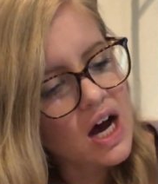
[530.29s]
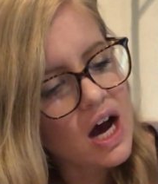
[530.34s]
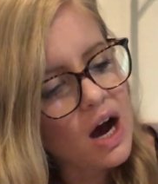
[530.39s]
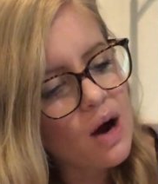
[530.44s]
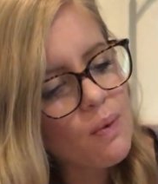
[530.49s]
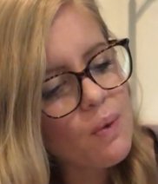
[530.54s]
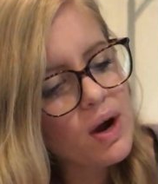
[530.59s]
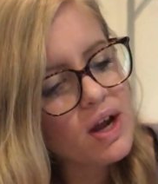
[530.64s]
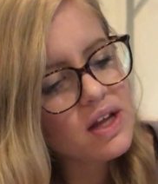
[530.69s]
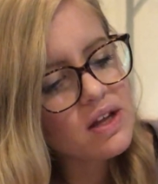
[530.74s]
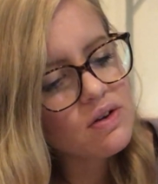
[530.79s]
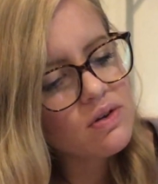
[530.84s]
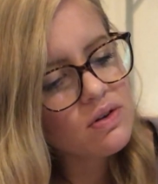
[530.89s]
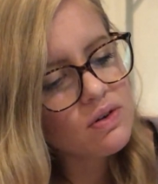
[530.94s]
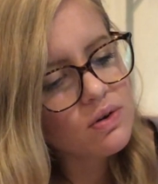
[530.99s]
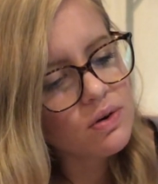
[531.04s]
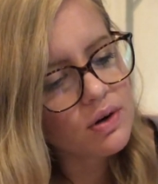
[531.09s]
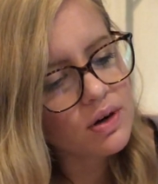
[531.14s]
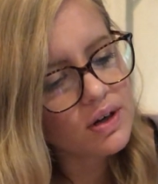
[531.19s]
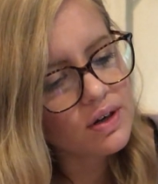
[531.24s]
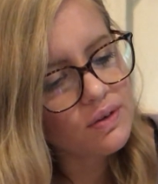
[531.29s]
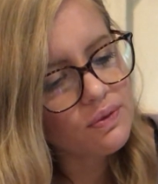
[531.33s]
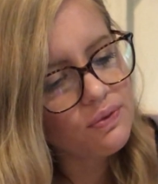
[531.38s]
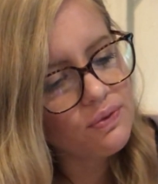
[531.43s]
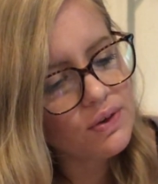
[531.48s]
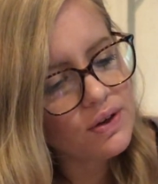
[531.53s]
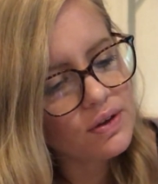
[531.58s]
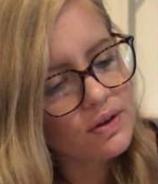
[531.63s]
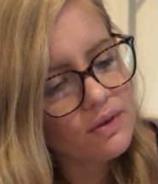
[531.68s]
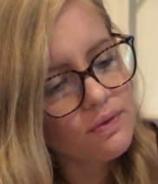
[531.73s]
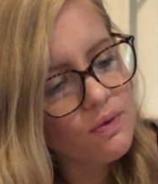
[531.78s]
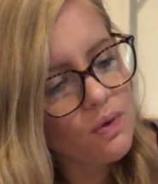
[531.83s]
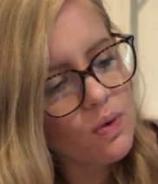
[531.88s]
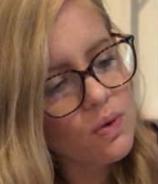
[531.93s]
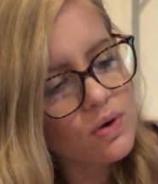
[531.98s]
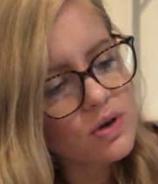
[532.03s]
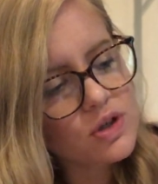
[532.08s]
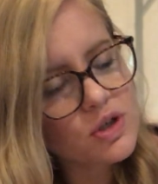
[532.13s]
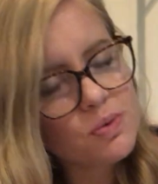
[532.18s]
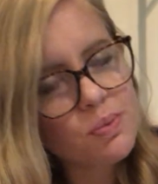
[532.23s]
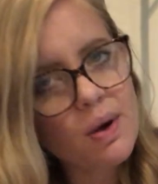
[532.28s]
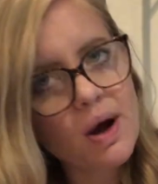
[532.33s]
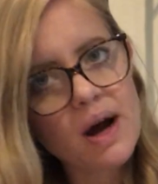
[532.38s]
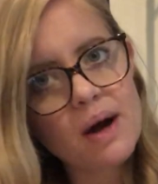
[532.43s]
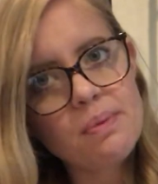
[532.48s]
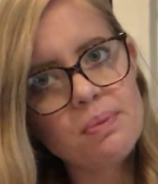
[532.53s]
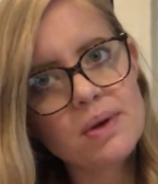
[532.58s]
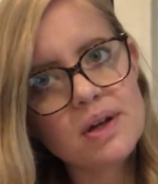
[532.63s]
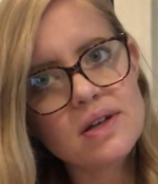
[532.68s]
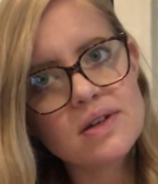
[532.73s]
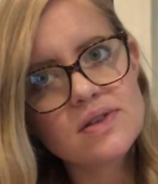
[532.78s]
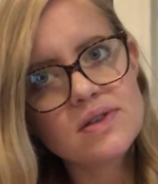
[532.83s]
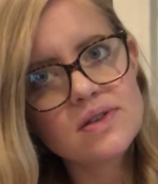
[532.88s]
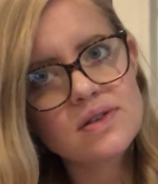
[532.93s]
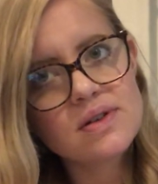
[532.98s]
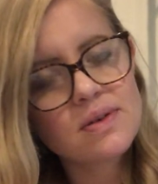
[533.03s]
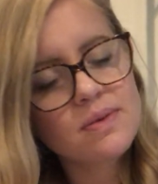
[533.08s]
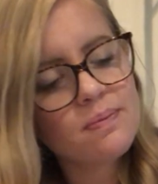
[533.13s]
A white unicorn in a field of orange poppies,